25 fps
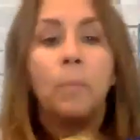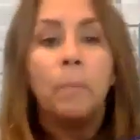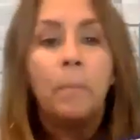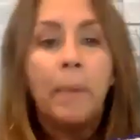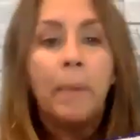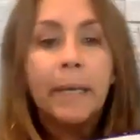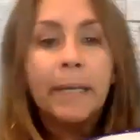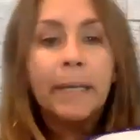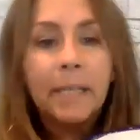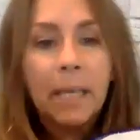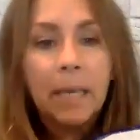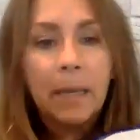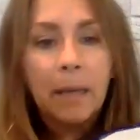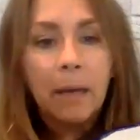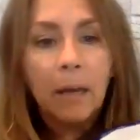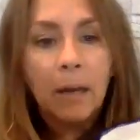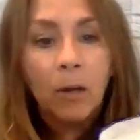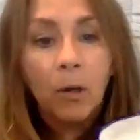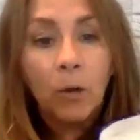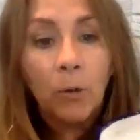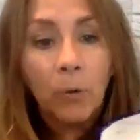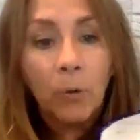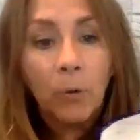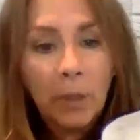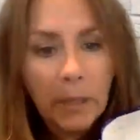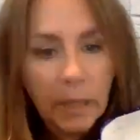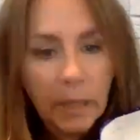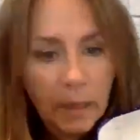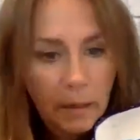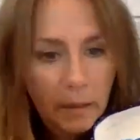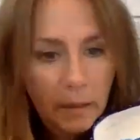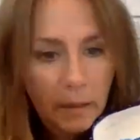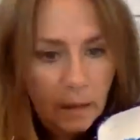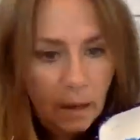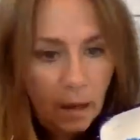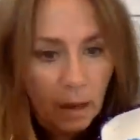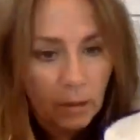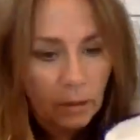mixing acrylic
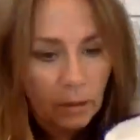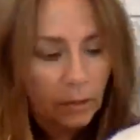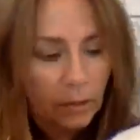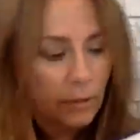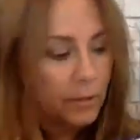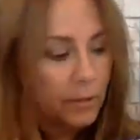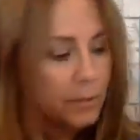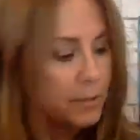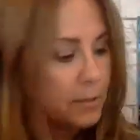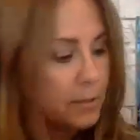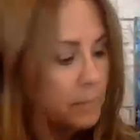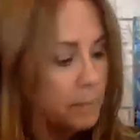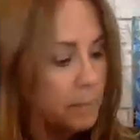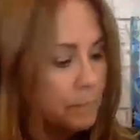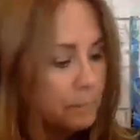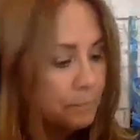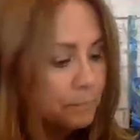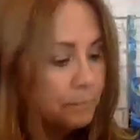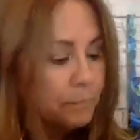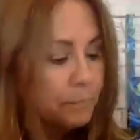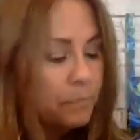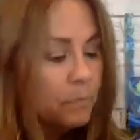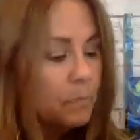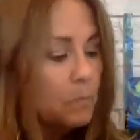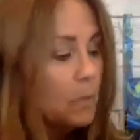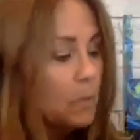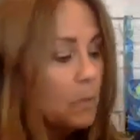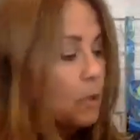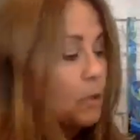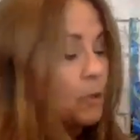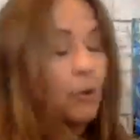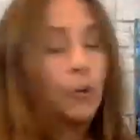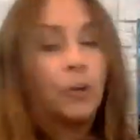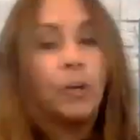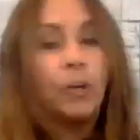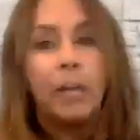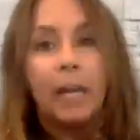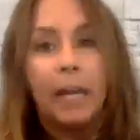colors,
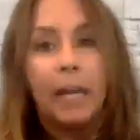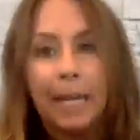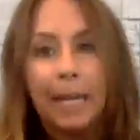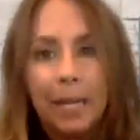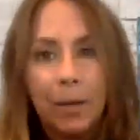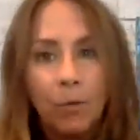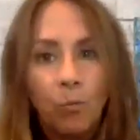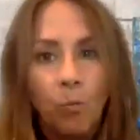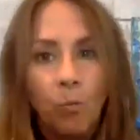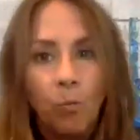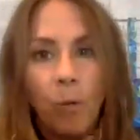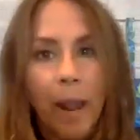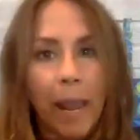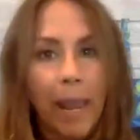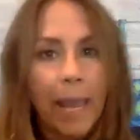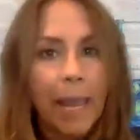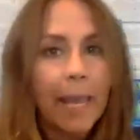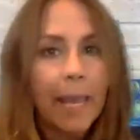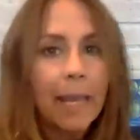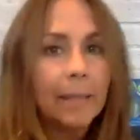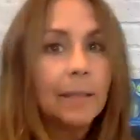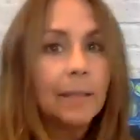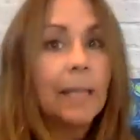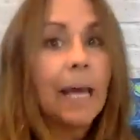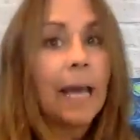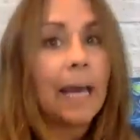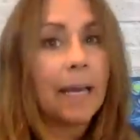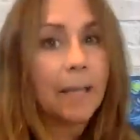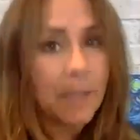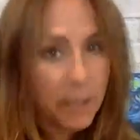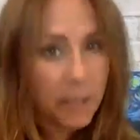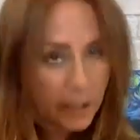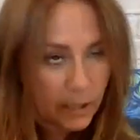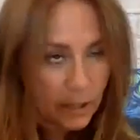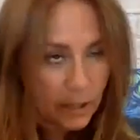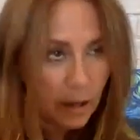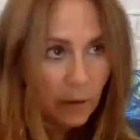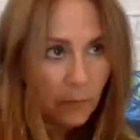you're going to need way
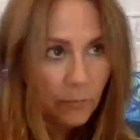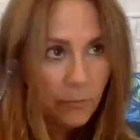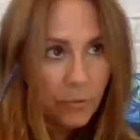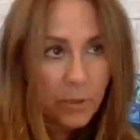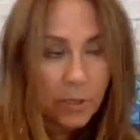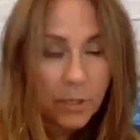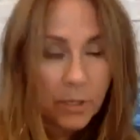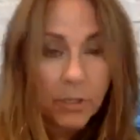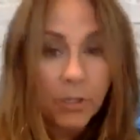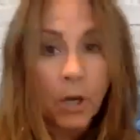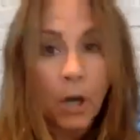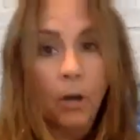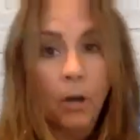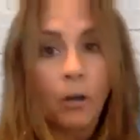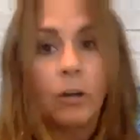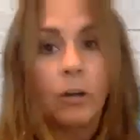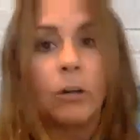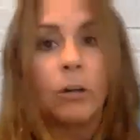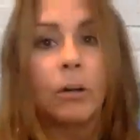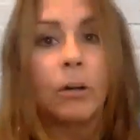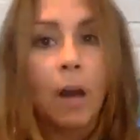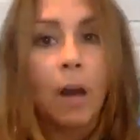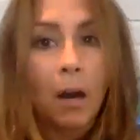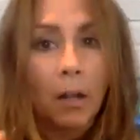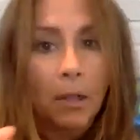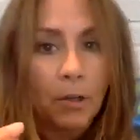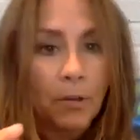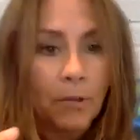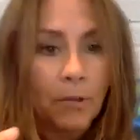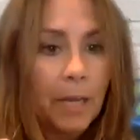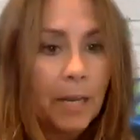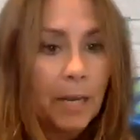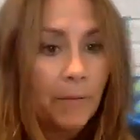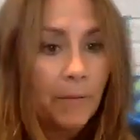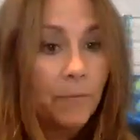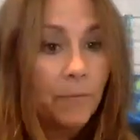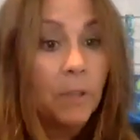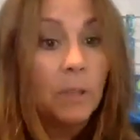less of the darker color
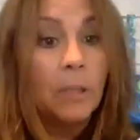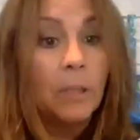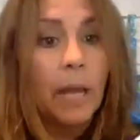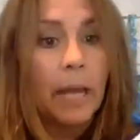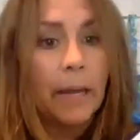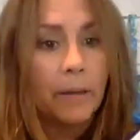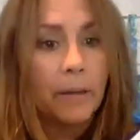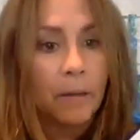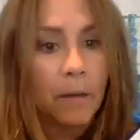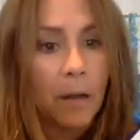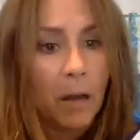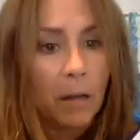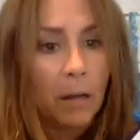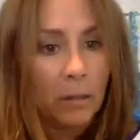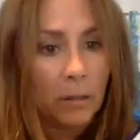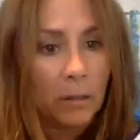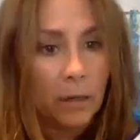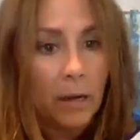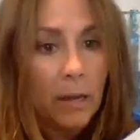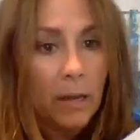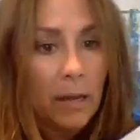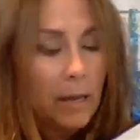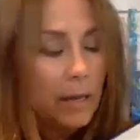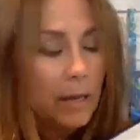than of the lighter color.